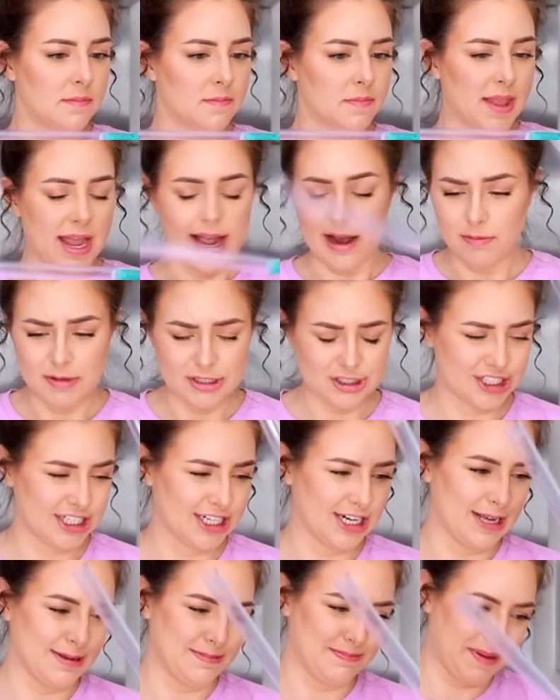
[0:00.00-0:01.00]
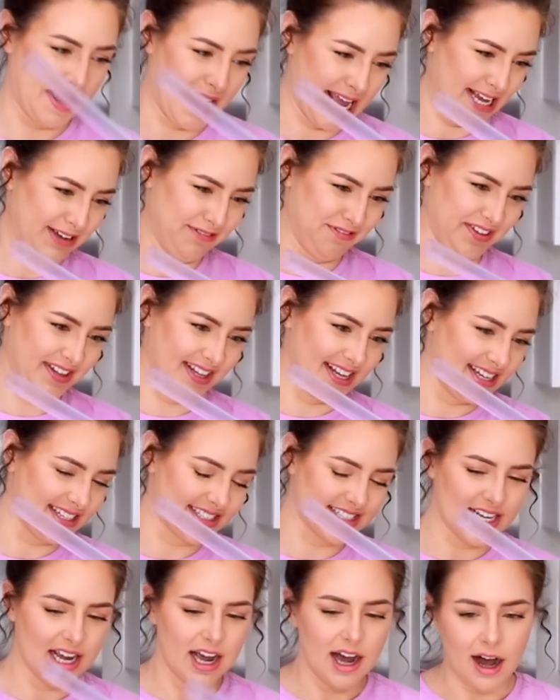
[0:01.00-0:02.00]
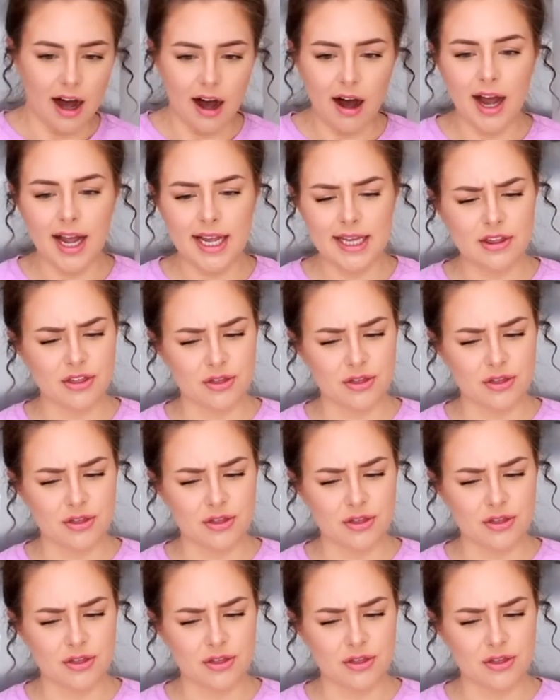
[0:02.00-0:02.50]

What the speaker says: How much did I pay for this? I